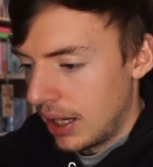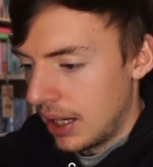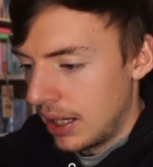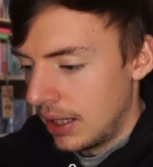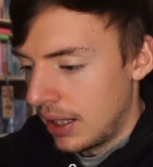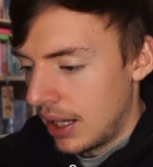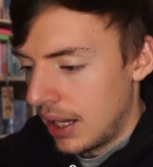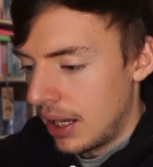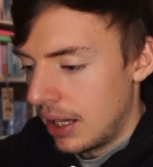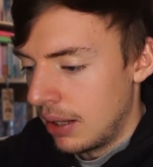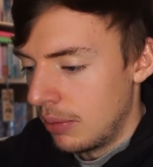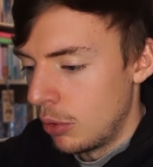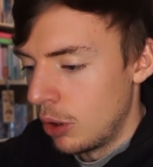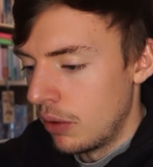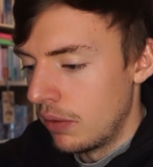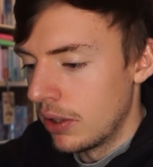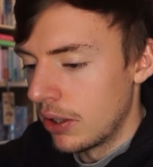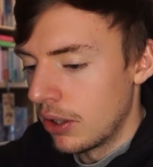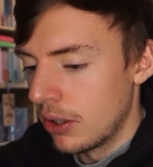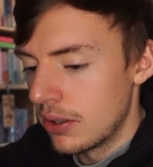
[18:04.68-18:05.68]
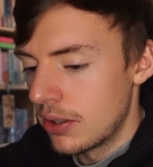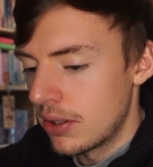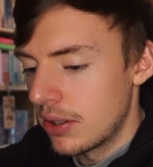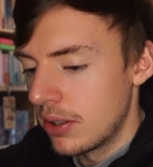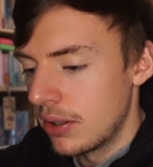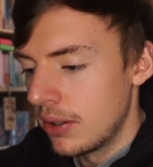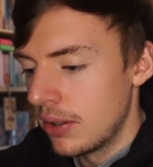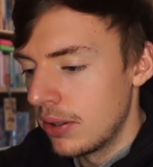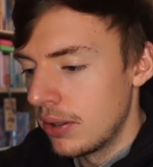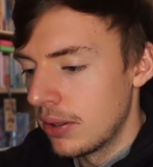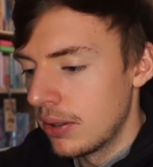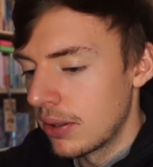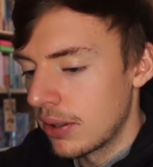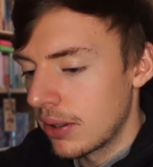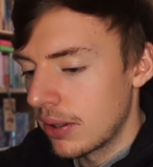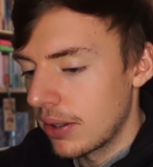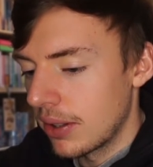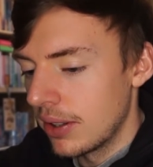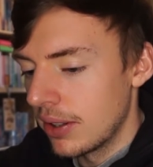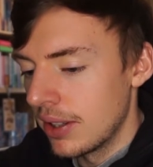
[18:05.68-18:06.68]
And then moving on to
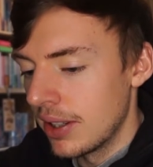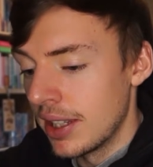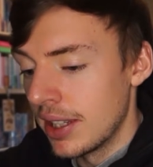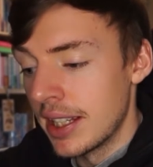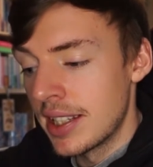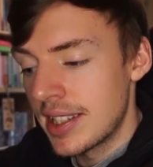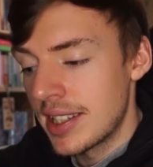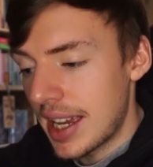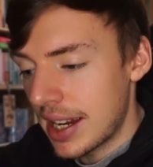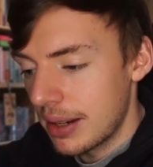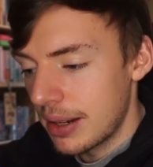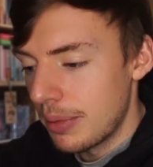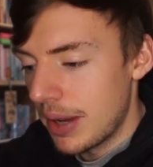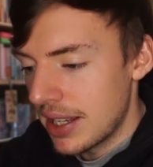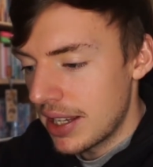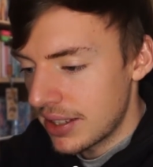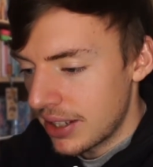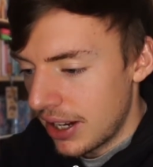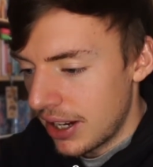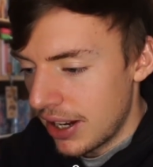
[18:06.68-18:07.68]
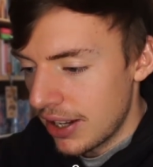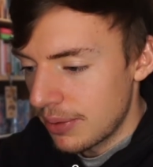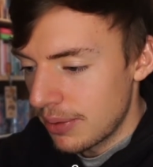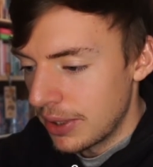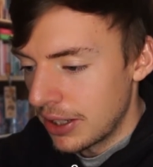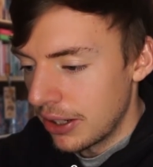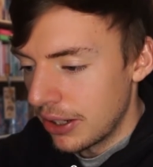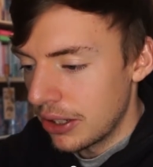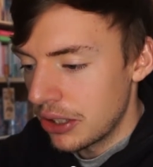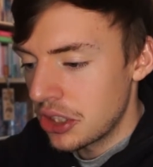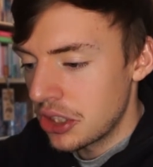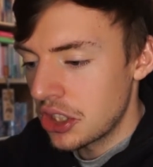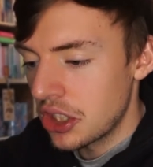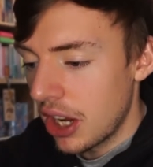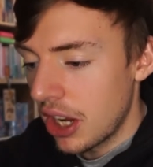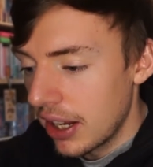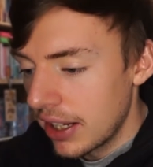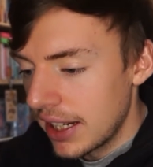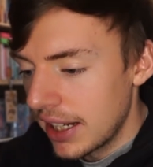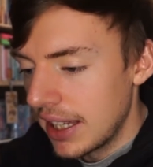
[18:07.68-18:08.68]
the second best card, we got a
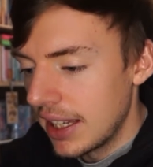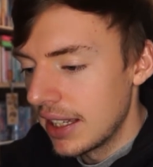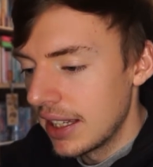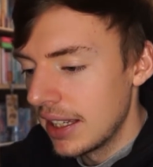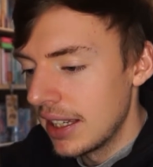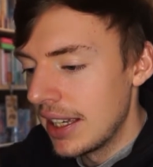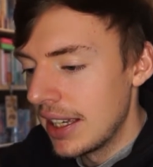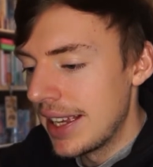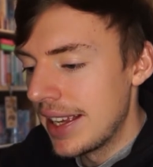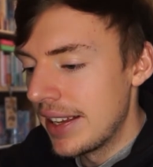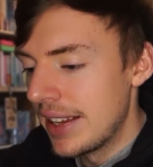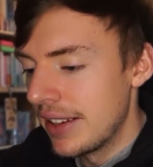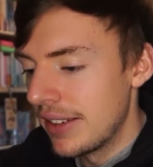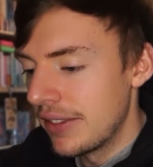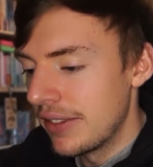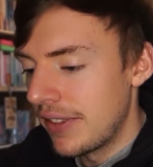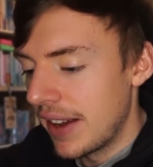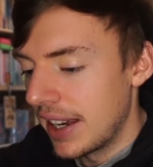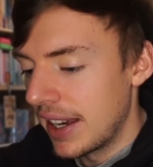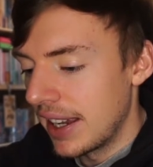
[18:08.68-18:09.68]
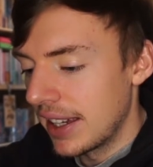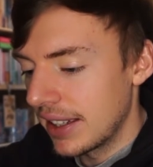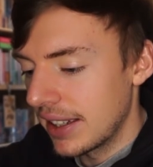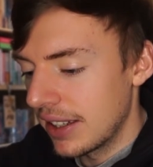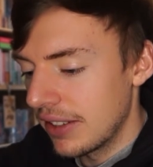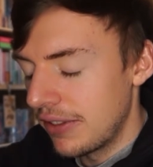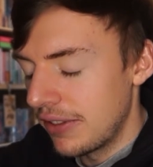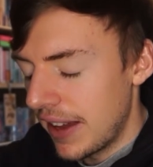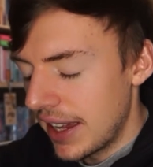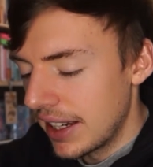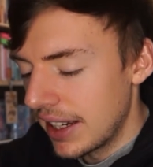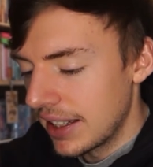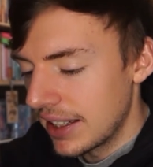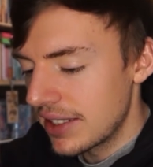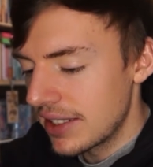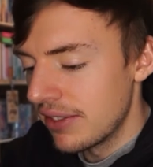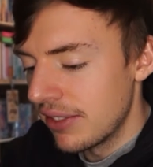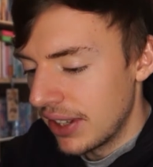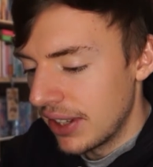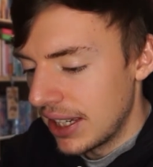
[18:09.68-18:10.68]
shiny
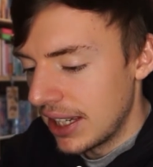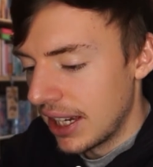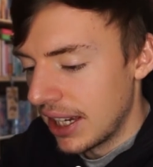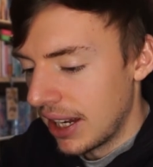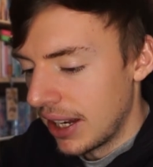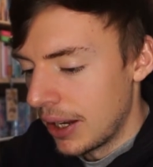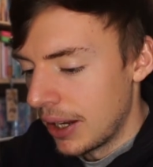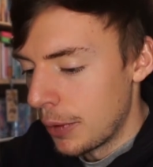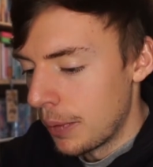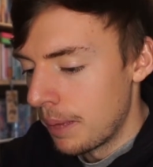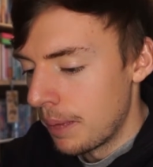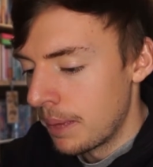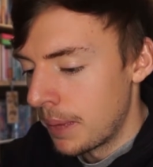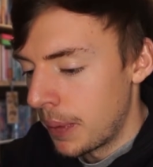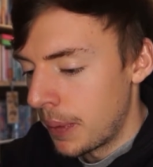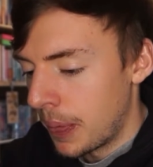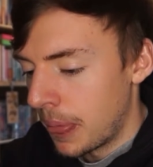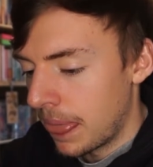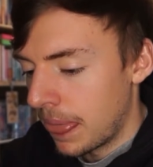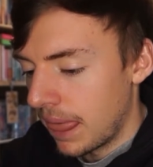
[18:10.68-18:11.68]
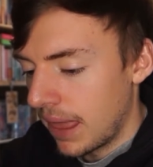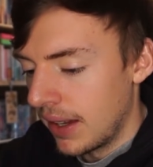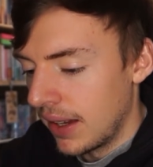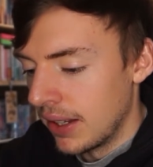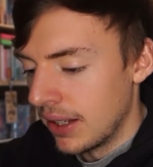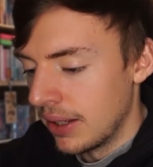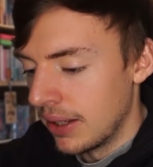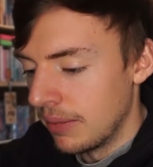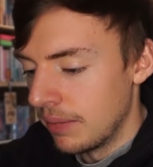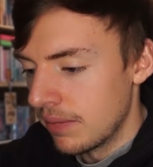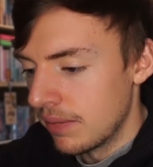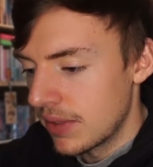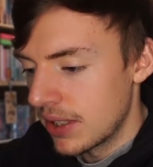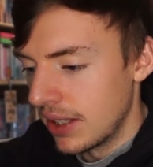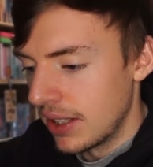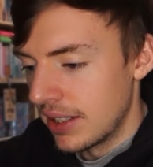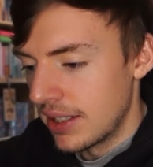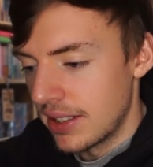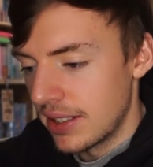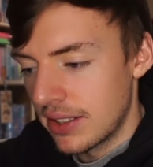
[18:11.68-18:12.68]
Phalanx V. So
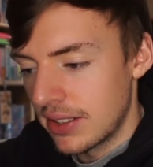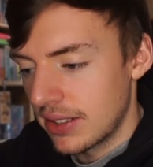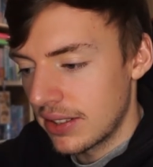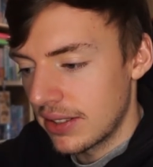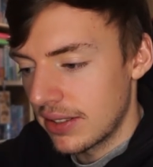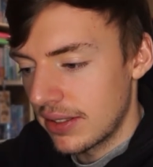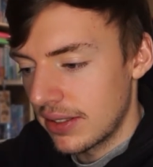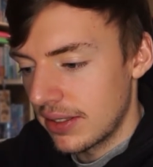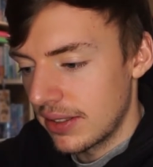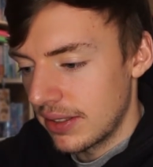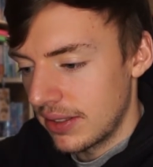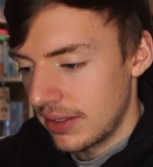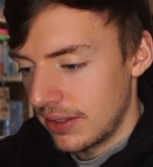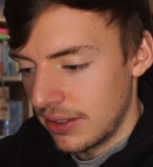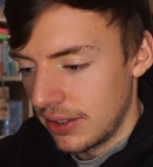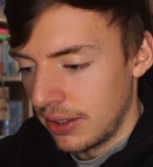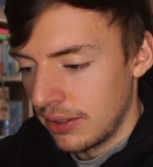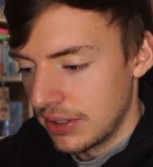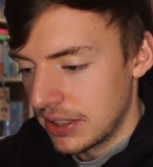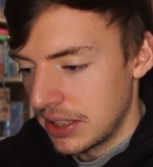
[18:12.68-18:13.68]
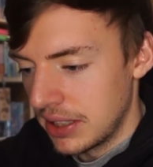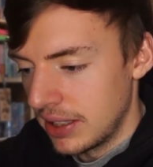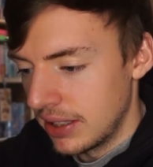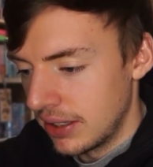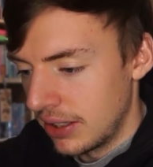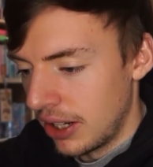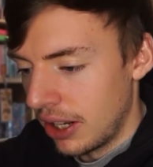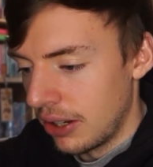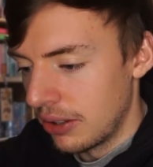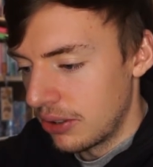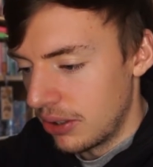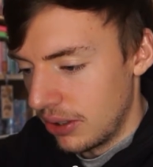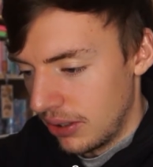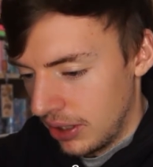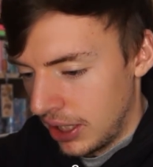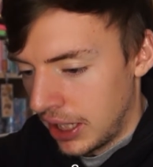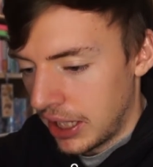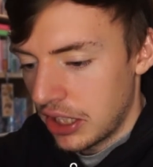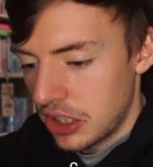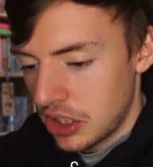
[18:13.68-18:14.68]
this is obviously, you know,
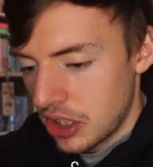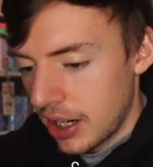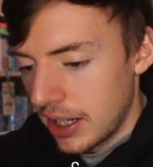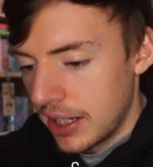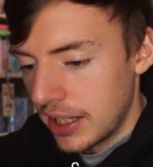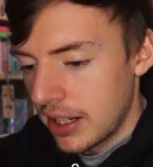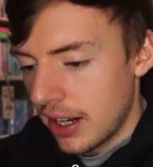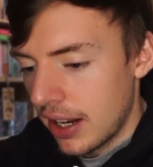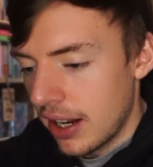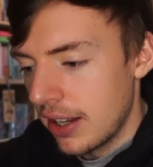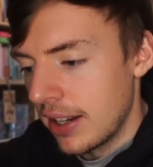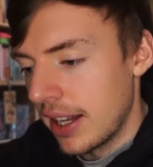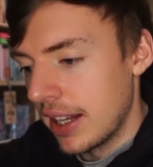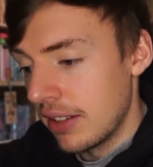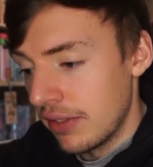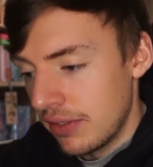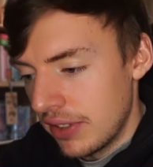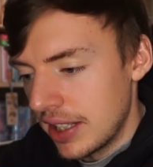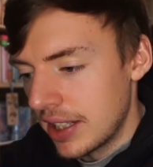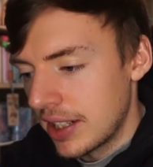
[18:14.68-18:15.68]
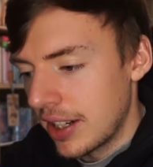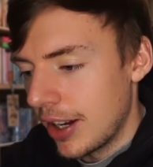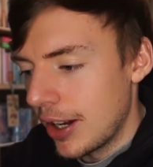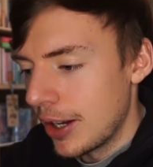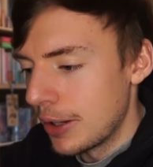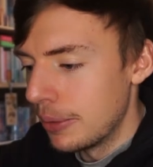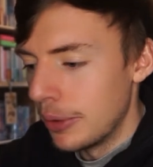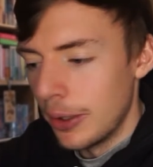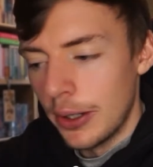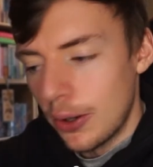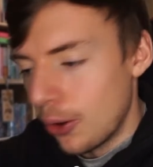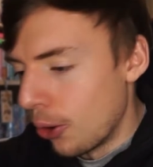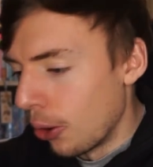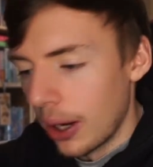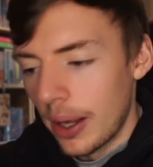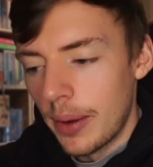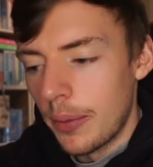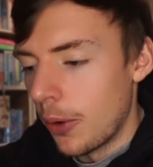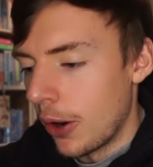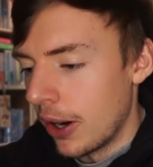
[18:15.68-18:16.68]
like a shiny card and a V card, but
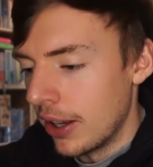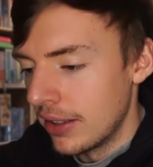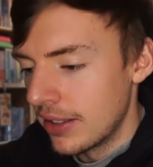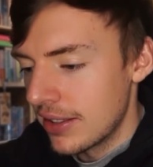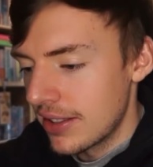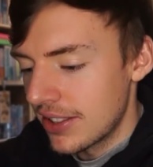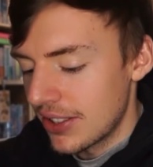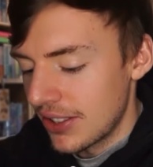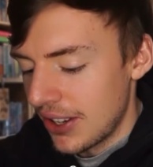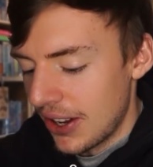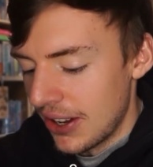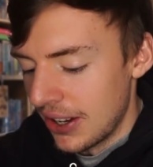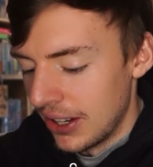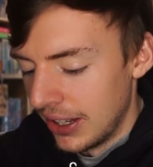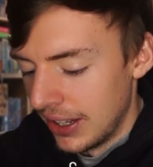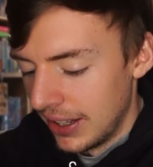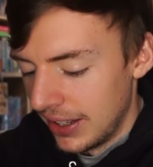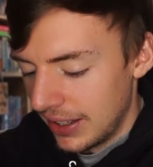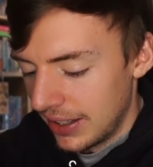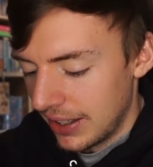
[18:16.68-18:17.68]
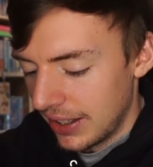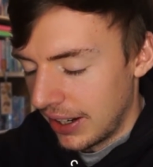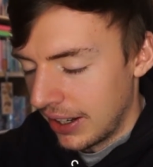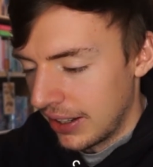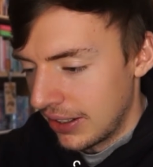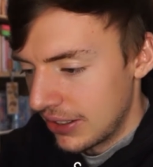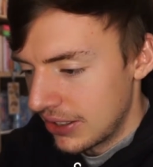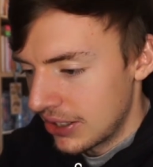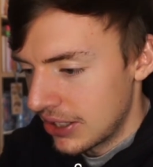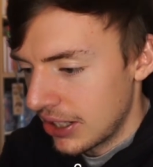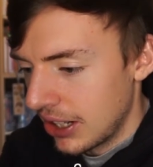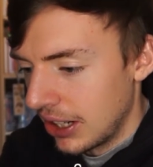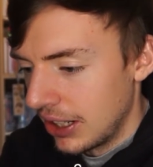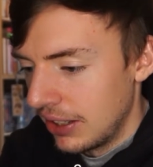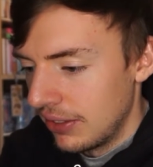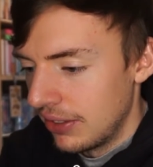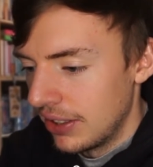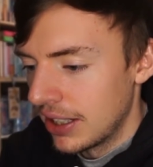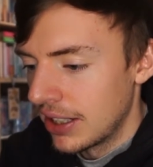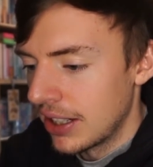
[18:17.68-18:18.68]
all in one. So, you know,
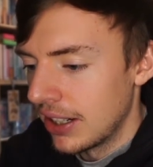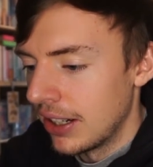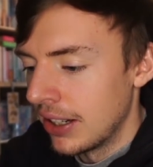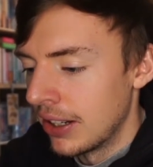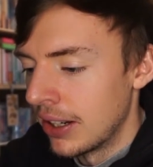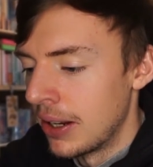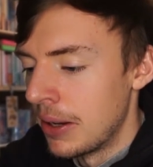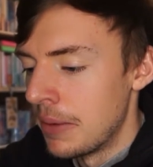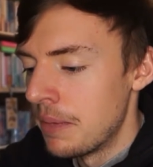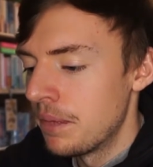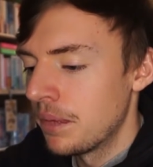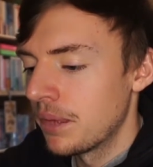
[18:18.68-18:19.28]
shiny V card.